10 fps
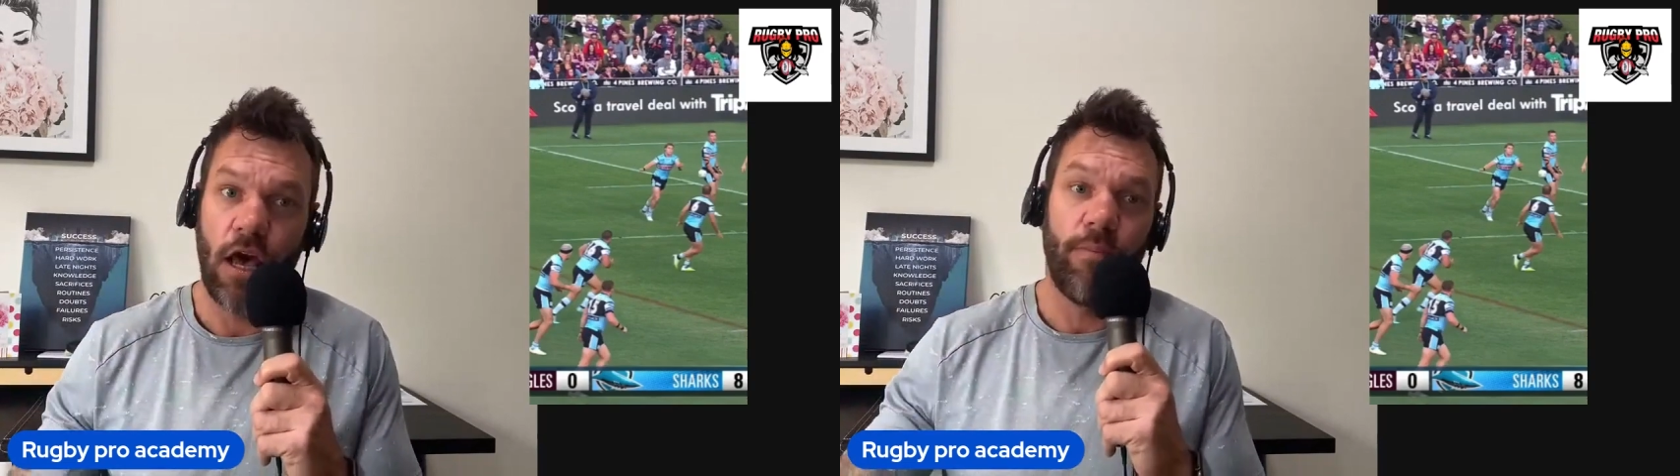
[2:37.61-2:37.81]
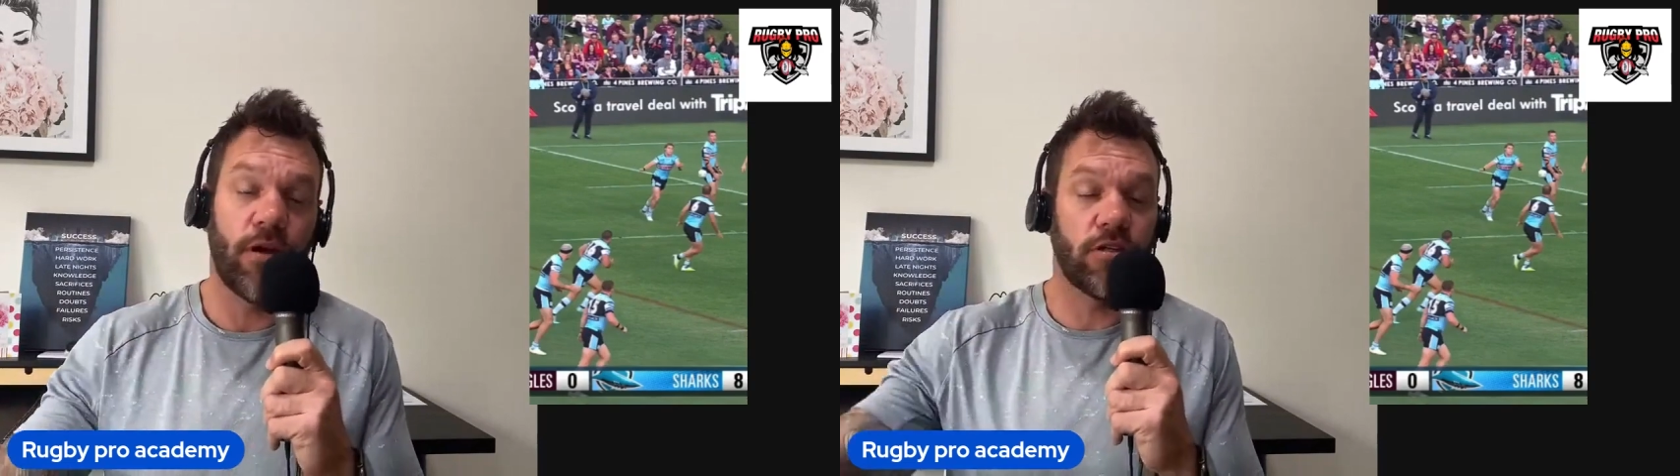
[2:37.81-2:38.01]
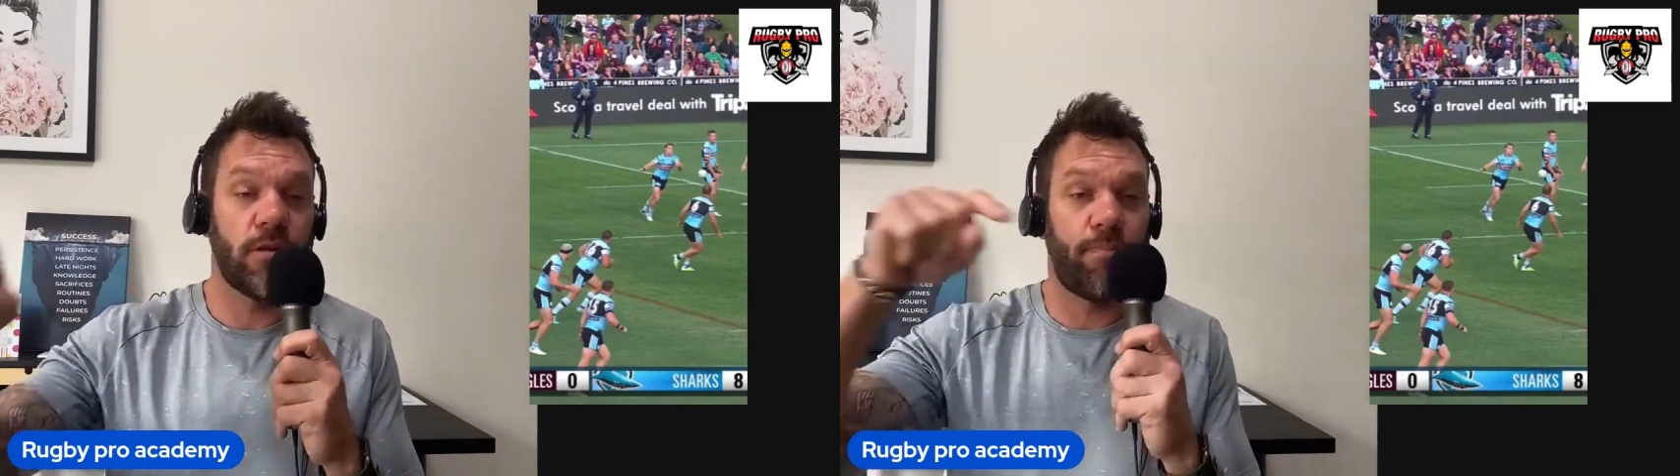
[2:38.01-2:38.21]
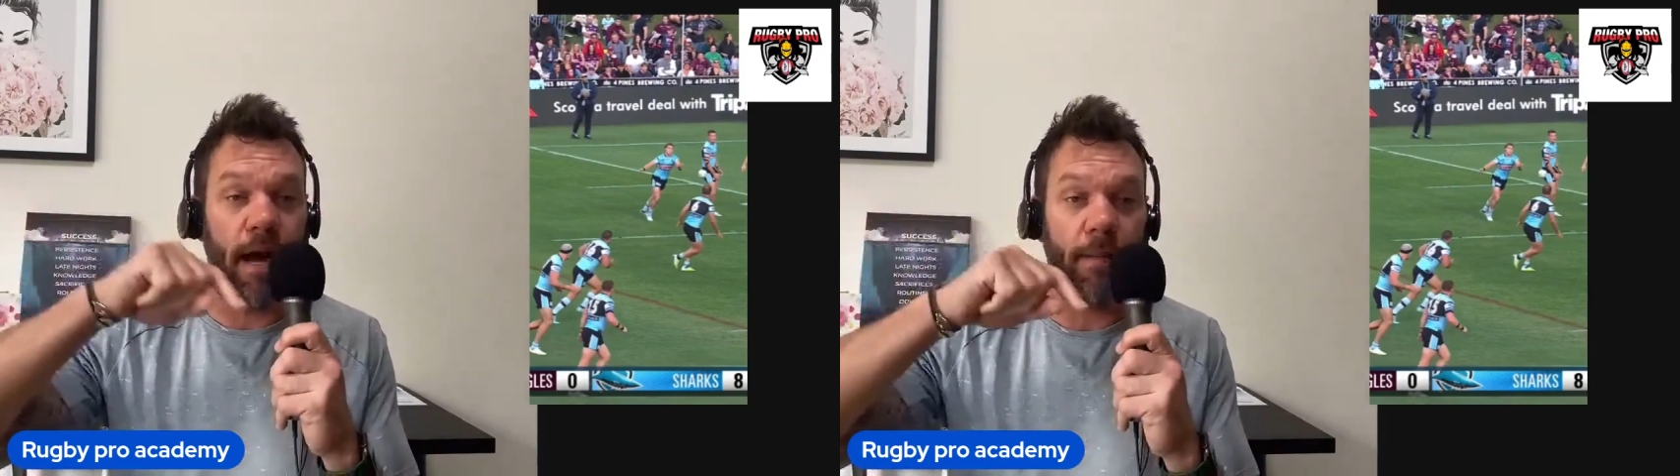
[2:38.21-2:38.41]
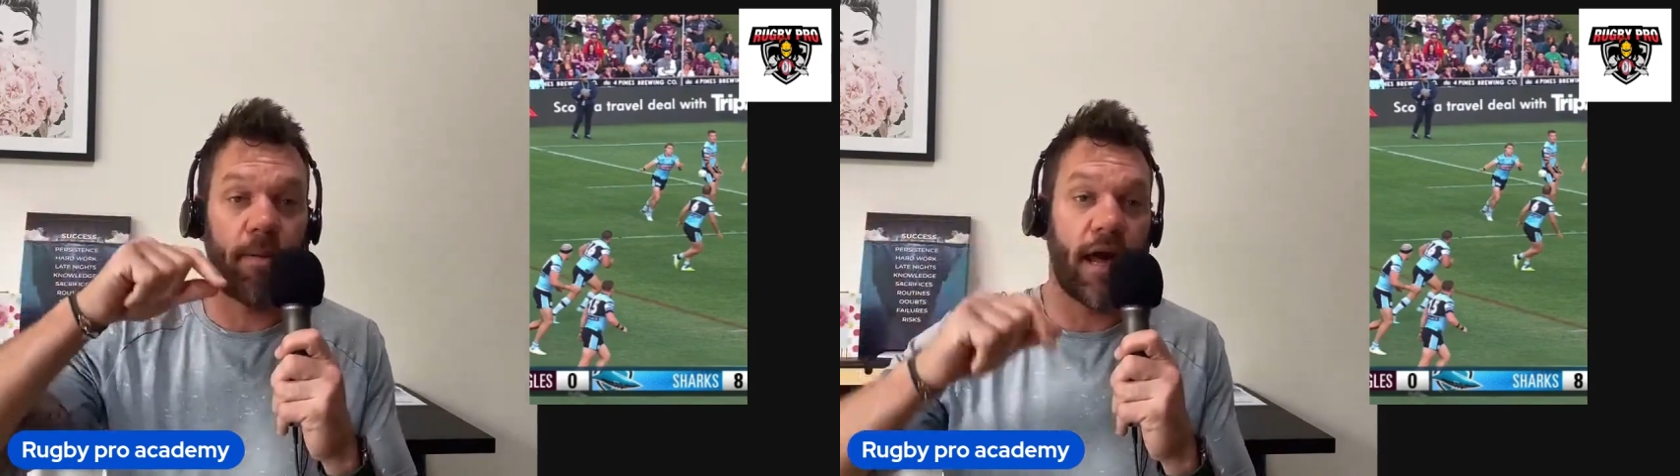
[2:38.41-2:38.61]
because the
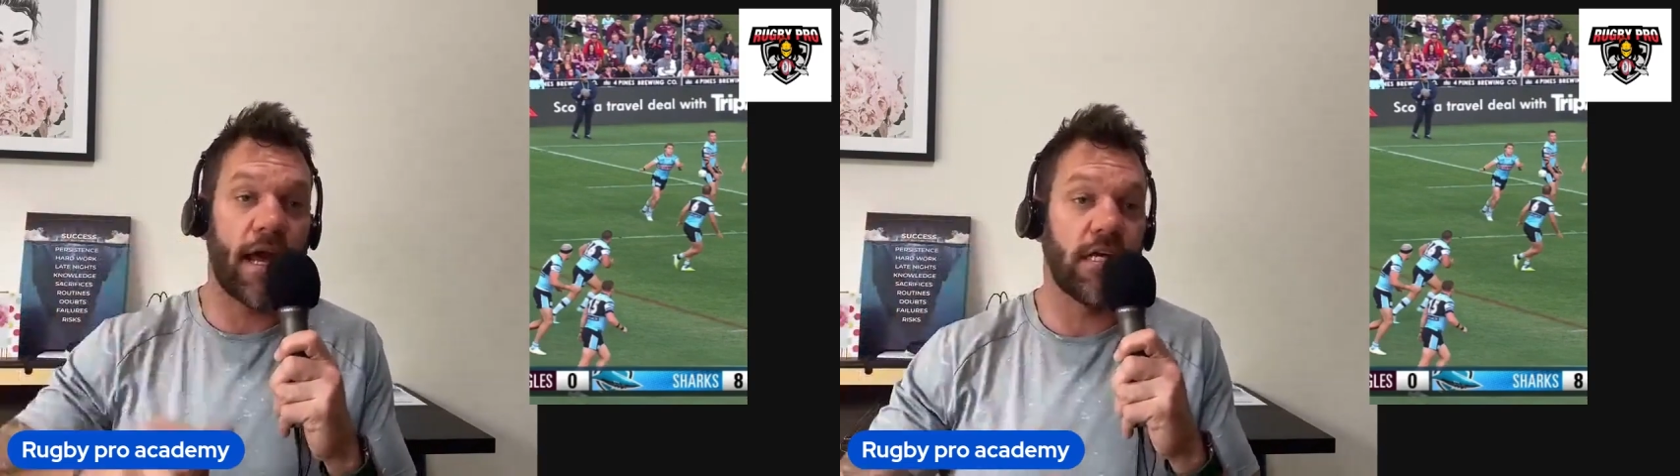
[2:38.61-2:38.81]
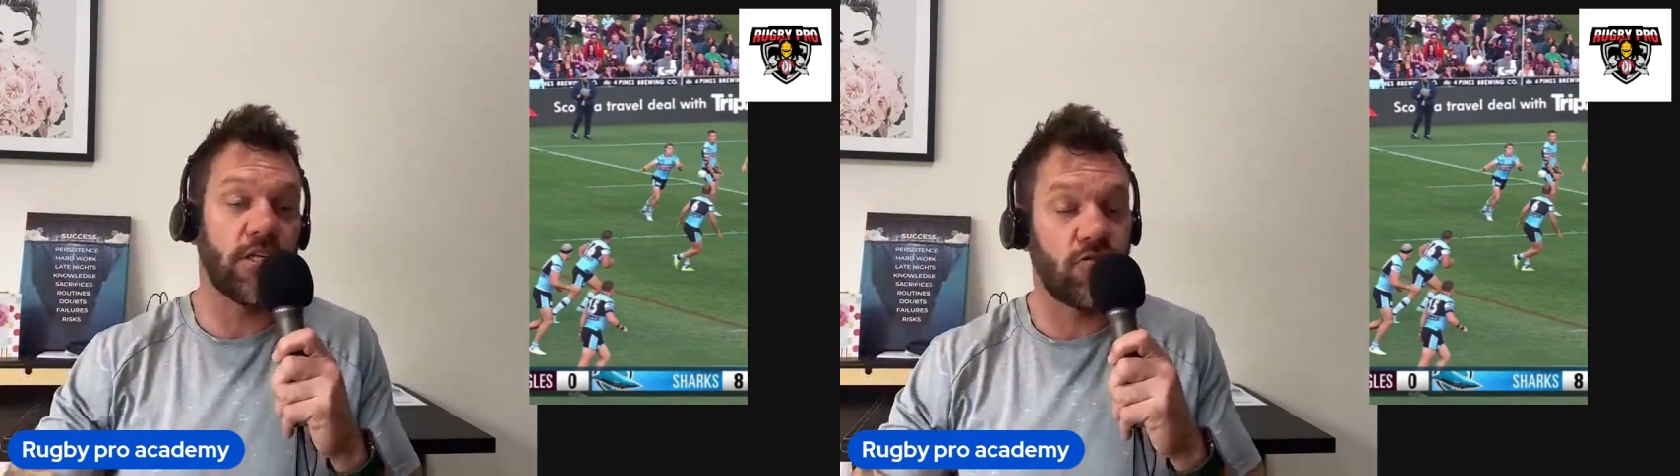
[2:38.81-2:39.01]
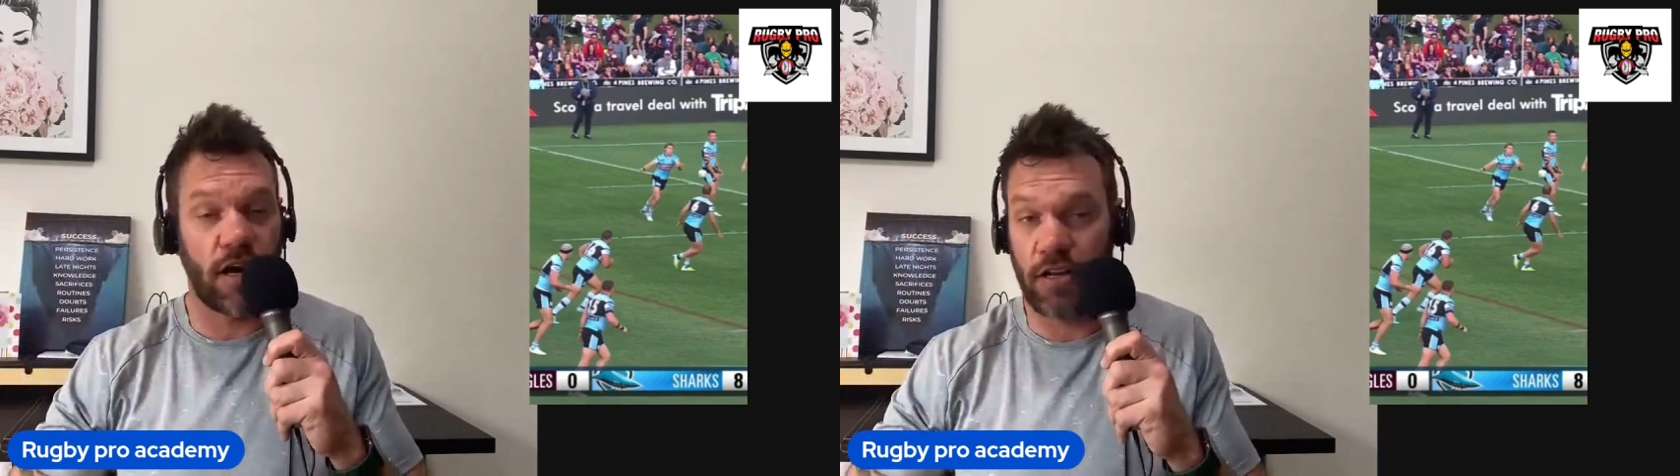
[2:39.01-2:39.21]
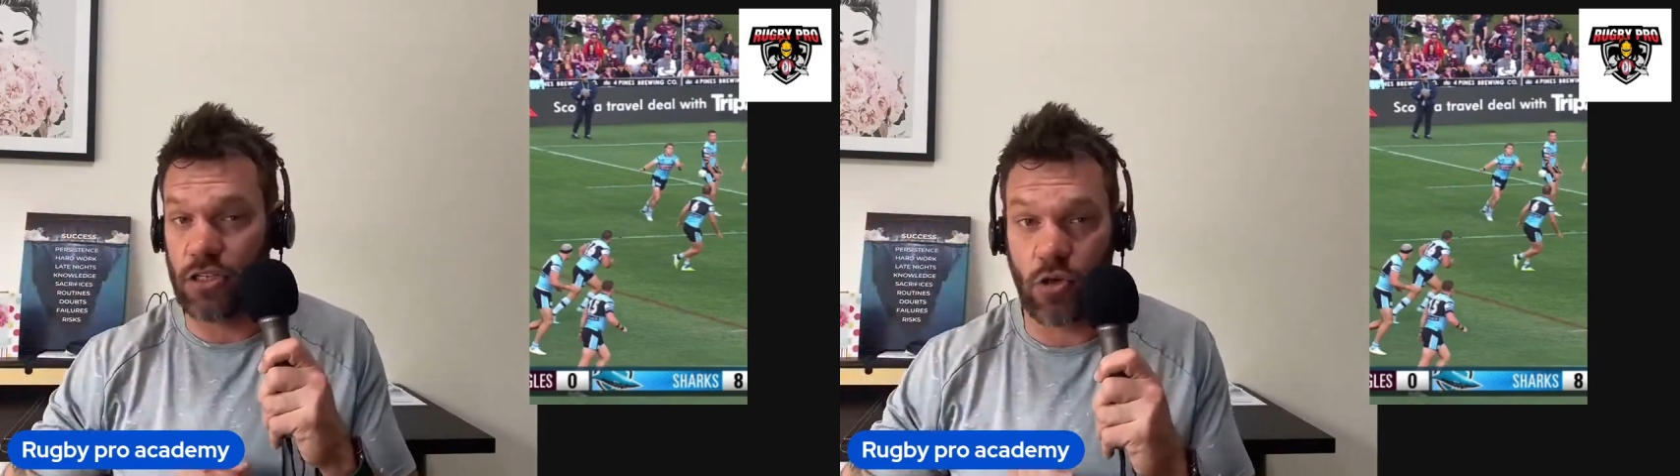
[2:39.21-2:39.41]
back player is running as